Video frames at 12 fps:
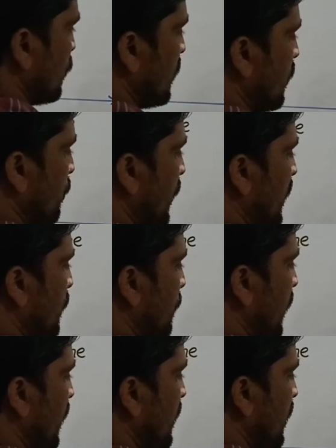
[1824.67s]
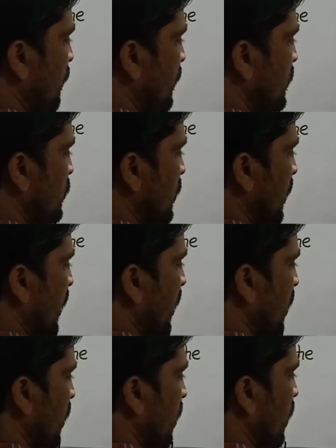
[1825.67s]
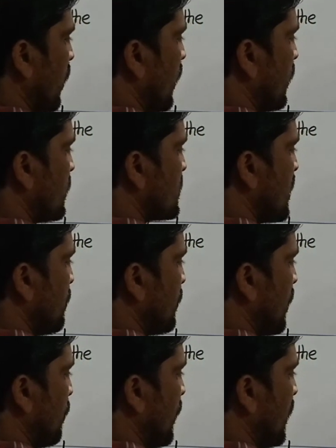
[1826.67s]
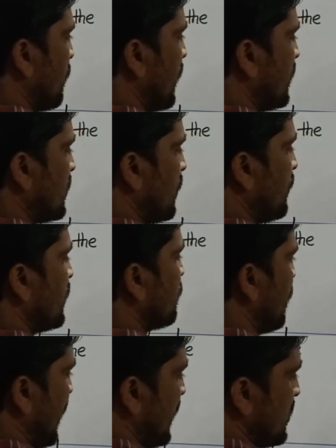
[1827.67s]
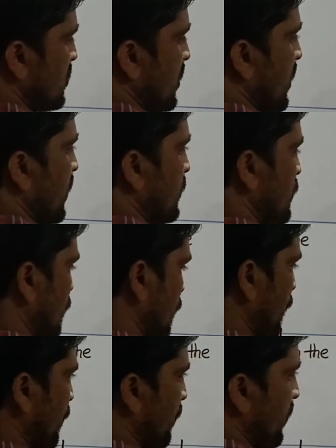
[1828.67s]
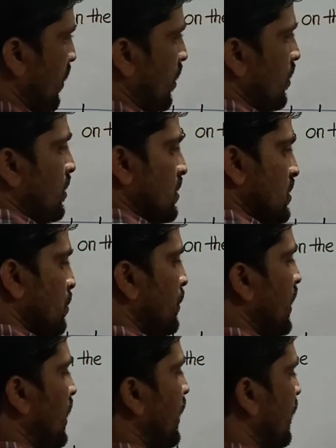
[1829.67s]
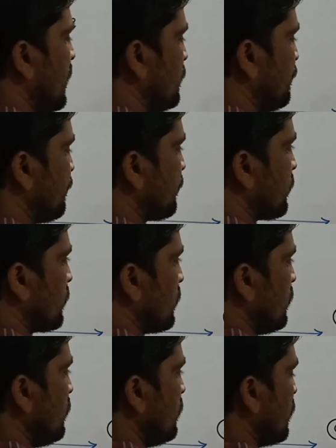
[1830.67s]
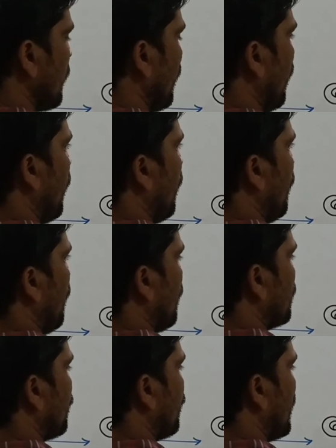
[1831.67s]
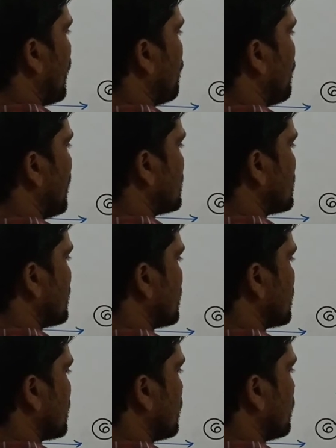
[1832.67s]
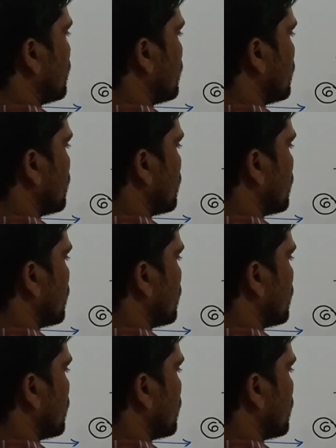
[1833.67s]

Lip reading: is 12, multiply here with 3. At the same time, multiply 3 with minus 3 also. Similarly, 5 by 6.